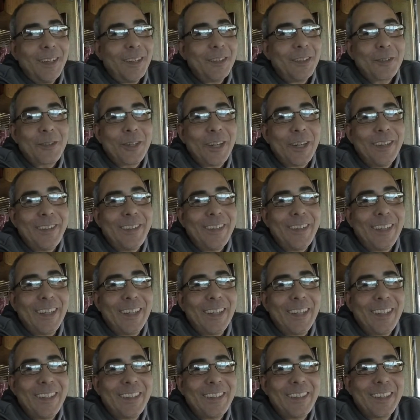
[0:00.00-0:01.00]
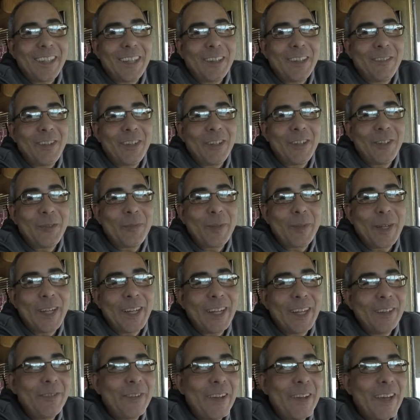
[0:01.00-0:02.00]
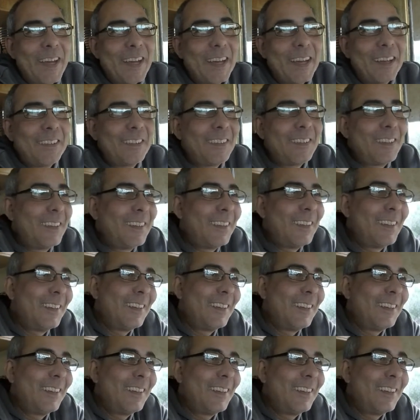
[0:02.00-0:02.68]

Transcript: It's crazy, huh? Time goes by fast.